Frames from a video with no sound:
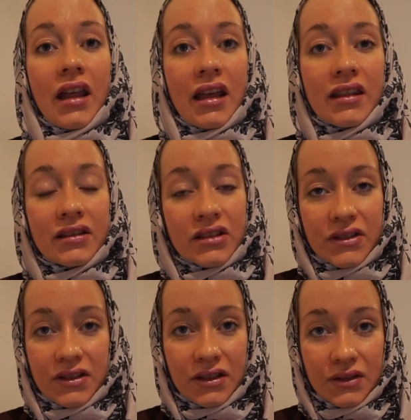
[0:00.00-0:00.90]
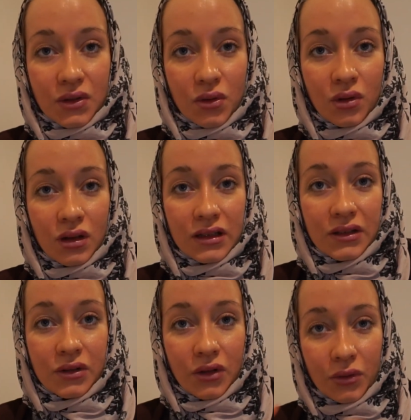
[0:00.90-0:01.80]
there is this whole,
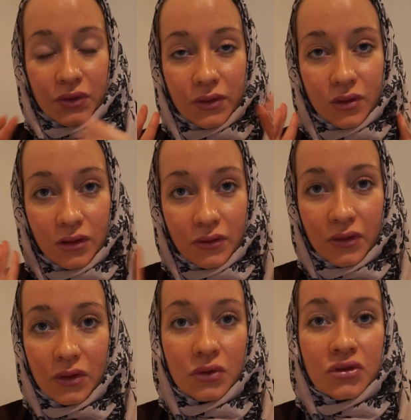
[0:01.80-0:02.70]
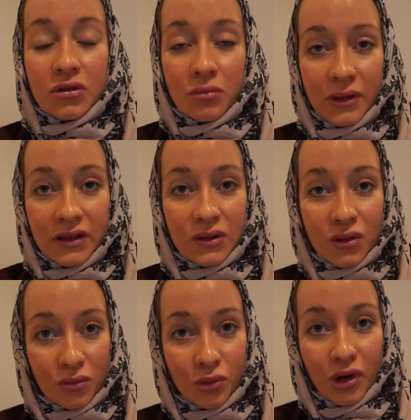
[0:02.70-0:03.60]
you know, sort of, you should be sort
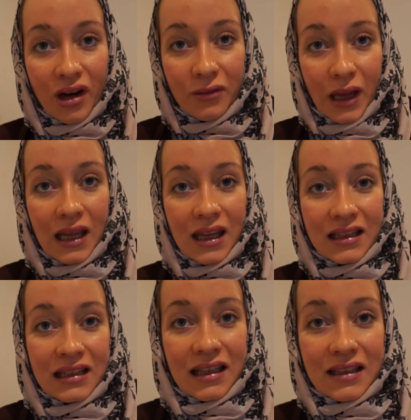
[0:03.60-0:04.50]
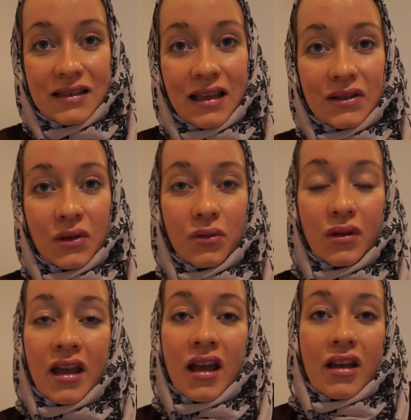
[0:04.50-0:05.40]
of more awakened in that sense of,
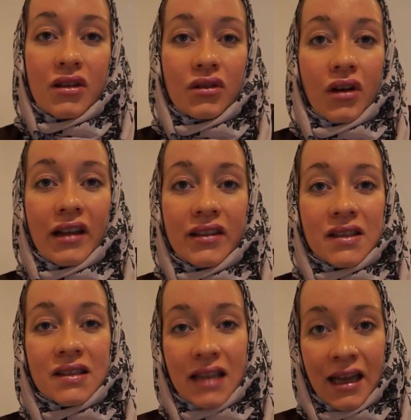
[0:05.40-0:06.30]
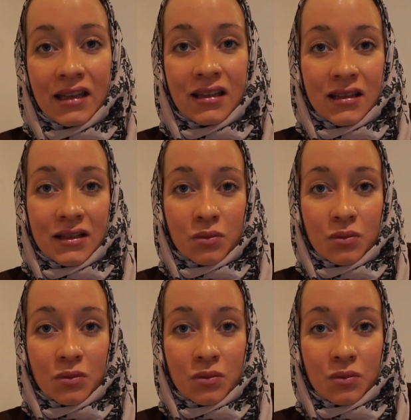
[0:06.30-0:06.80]
you know, understanding these